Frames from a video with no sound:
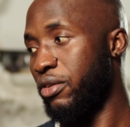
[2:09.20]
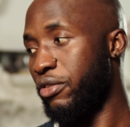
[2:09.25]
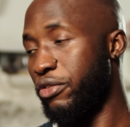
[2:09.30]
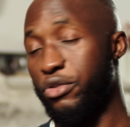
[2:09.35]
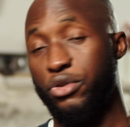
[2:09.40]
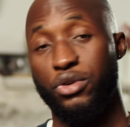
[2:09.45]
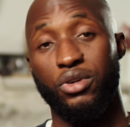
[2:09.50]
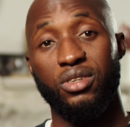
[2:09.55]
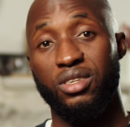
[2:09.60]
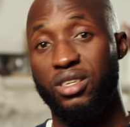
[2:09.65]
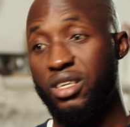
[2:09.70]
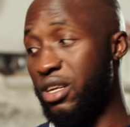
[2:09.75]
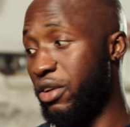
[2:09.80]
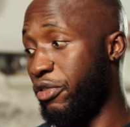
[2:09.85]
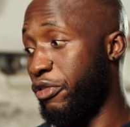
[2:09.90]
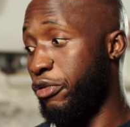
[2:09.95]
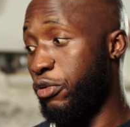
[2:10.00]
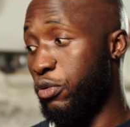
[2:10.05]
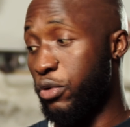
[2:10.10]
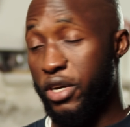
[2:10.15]
If you don't need a
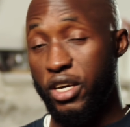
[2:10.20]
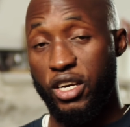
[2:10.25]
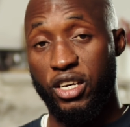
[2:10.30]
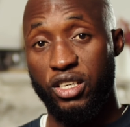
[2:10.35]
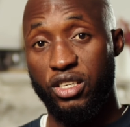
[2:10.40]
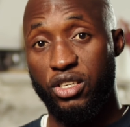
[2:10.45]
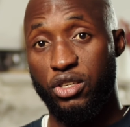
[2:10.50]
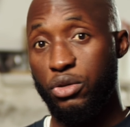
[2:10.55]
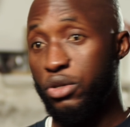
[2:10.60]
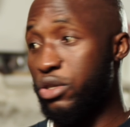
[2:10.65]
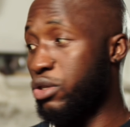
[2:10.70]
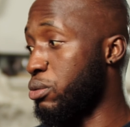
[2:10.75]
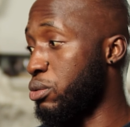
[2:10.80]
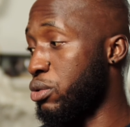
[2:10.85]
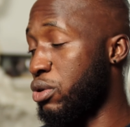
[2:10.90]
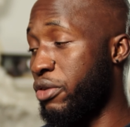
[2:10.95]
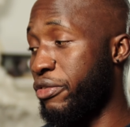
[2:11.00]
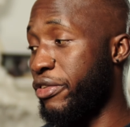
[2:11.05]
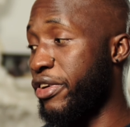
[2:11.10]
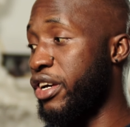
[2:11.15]
full cage, you need some
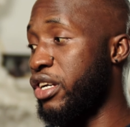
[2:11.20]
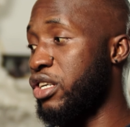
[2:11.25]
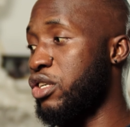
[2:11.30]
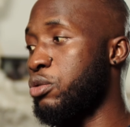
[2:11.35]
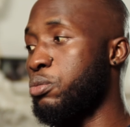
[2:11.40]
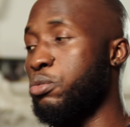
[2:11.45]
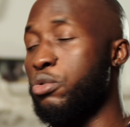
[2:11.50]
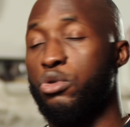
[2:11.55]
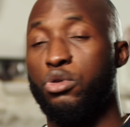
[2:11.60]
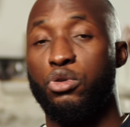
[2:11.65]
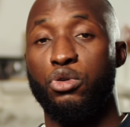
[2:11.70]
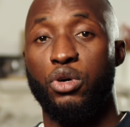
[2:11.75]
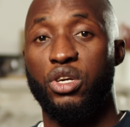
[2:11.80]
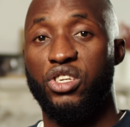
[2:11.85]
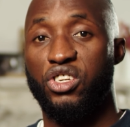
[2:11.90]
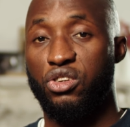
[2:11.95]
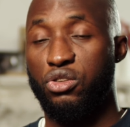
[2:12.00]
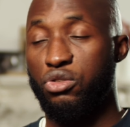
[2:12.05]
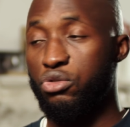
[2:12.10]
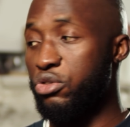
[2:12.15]
sort of cage to put in your
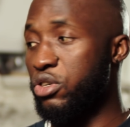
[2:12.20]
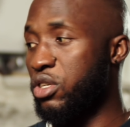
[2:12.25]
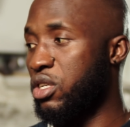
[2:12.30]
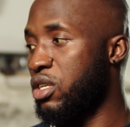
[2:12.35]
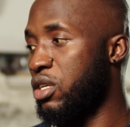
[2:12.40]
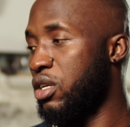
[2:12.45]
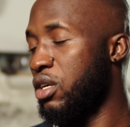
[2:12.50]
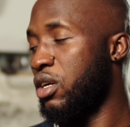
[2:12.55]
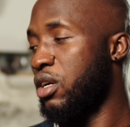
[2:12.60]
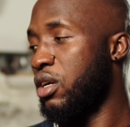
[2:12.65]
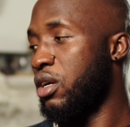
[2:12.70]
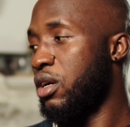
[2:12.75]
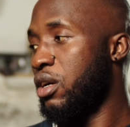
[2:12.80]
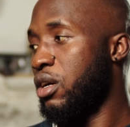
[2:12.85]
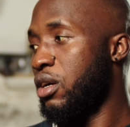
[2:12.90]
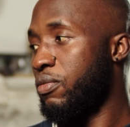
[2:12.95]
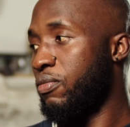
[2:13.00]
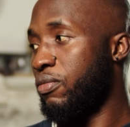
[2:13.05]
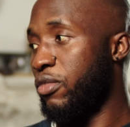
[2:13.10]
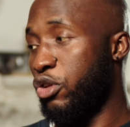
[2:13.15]
accessories.
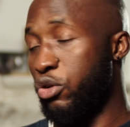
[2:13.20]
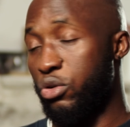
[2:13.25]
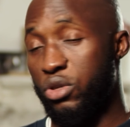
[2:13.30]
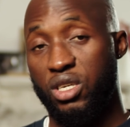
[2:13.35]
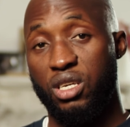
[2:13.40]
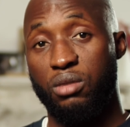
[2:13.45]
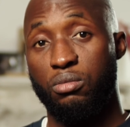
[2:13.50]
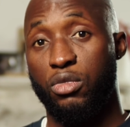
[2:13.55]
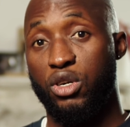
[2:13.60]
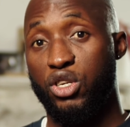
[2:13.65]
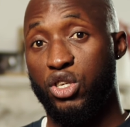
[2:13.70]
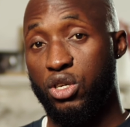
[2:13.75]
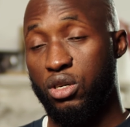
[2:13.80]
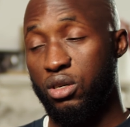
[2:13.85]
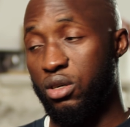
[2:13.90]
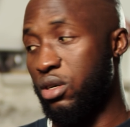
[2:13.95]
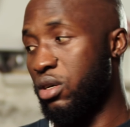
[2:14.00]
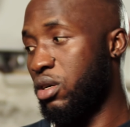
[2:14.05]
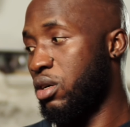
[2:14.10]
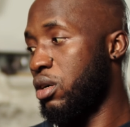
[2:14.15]
You need a
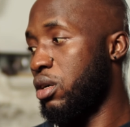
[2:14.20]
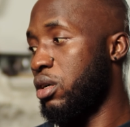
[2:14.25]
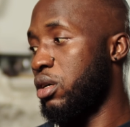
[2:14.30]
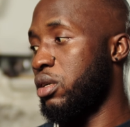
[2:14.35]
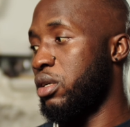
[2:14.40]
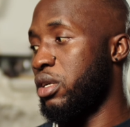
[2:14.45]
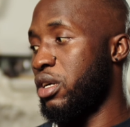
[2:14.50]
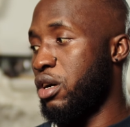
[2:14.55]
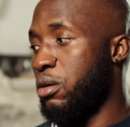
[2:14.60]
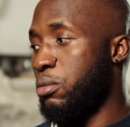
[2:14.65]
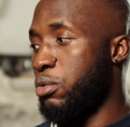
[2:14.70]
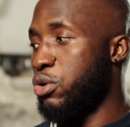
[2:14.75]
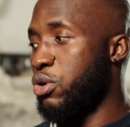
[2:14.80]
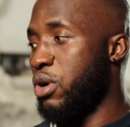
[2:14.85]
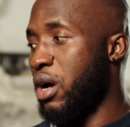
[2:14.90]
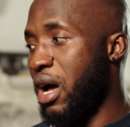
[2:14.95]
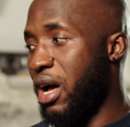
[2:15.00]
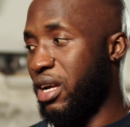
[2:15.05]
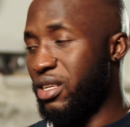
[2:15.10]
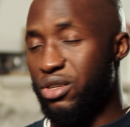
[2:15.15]
monitor. The
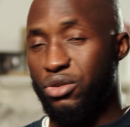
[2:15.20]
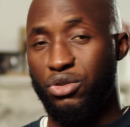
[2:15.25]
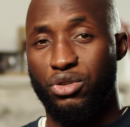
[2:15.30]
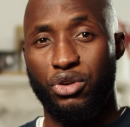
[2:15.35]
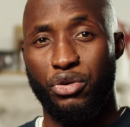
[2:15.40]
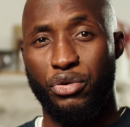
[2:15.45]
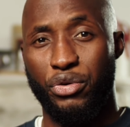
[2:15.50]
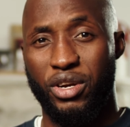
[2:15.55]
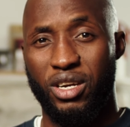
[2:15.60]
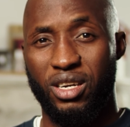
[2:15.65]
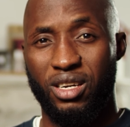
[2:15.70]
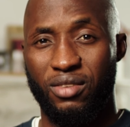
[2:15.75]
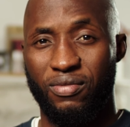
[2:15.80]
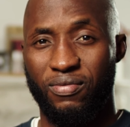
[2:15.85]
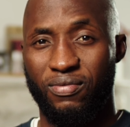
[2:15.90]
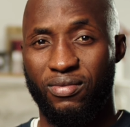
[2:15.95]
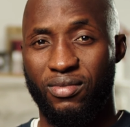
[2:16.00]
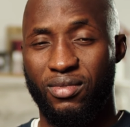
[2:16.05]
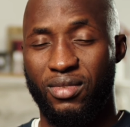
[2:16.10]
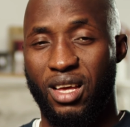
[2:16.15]
Komodo has a screen
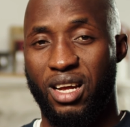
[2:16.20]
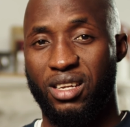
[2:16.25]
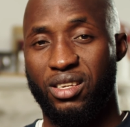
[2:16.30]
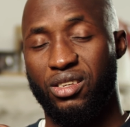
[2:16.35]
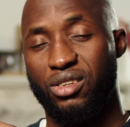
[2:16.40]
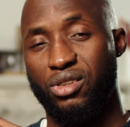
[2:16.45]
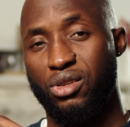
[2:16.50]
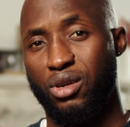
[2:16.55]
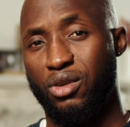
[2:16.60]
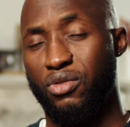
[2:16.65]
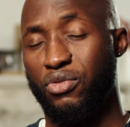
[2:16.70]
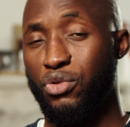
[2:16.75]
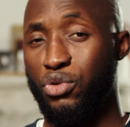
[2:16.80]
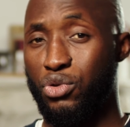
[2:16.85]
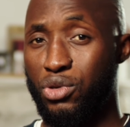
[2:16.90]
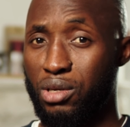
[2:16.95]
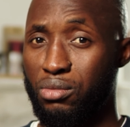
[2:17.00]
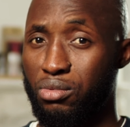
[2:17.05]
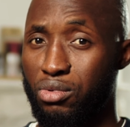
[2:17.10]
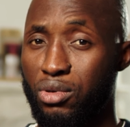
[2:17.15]
that's sort of
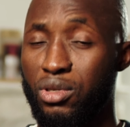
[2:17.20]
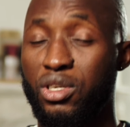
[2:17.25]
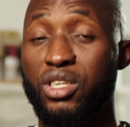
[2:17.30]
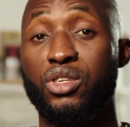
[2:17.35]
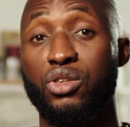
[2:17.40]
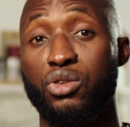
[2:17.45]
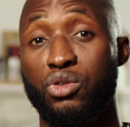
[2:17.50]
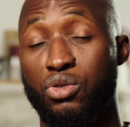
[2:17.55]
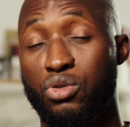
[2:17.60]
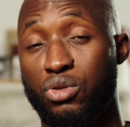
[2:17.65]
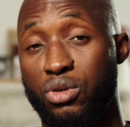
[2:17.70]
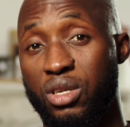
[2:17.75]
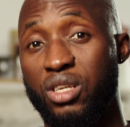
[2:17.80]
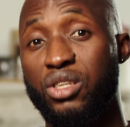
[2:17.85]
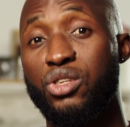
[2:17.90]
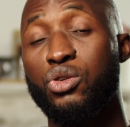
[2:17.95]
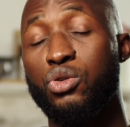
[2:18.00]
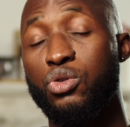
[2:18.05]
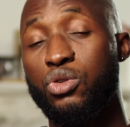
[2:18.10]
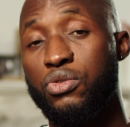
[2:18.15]
usable. It's good,
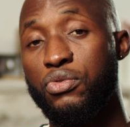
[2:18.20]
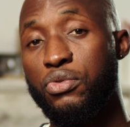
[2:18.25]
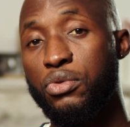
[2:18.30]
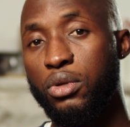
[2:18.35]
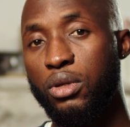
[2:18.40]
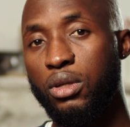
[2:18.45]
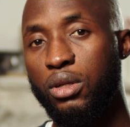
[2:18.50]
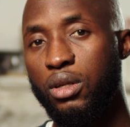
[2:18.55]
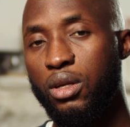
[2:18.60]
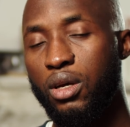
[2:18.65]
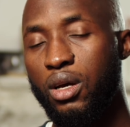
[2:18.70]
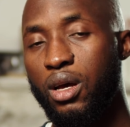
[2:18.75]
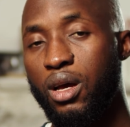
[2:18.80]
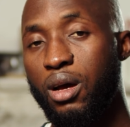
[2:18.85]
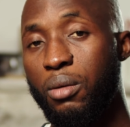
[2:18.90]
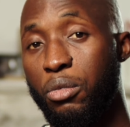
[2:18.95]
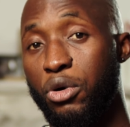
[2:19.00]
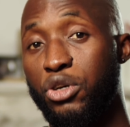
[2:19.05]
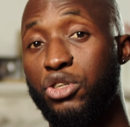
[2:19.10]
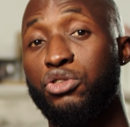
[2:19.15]
it's useful,
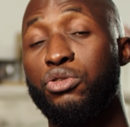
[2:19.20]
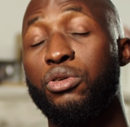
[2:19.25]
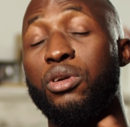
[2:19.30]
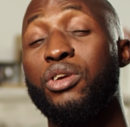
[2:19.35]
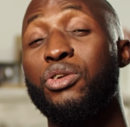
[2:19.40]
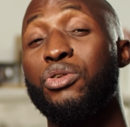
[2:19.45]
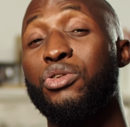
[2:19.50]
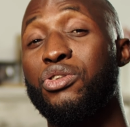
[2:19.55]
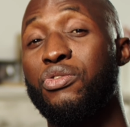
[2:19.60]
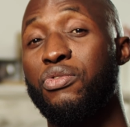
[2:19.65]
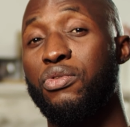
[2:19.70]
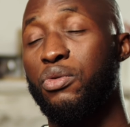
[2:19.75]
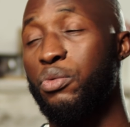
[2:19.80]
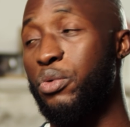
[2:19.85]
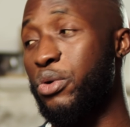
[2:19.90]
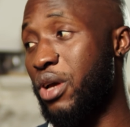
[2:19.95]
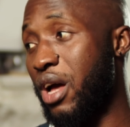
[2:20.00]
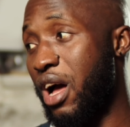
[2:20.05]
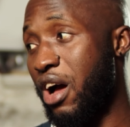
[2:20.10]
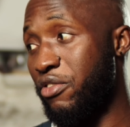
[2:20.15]
but it's really useful
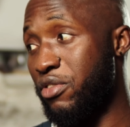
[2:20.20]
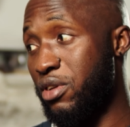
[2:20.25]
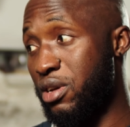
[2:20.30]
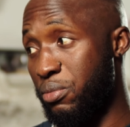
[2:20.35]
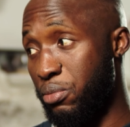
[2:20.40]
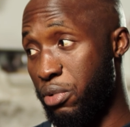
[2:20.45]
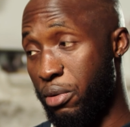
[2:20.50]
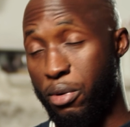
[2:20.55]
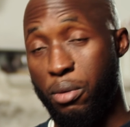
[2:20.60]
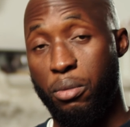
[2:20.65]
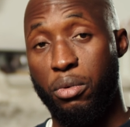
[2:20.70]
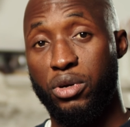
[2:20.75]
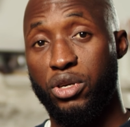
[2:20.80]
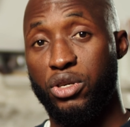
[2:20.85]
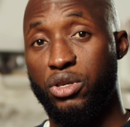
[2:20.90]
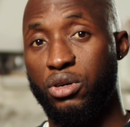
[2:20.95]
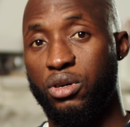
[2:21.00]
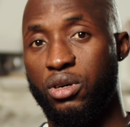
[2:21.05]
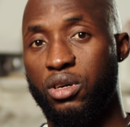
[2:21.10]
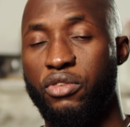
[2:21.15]
when you have a proper
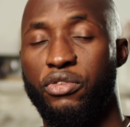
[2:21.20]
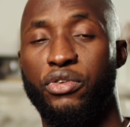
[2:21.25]
monitor.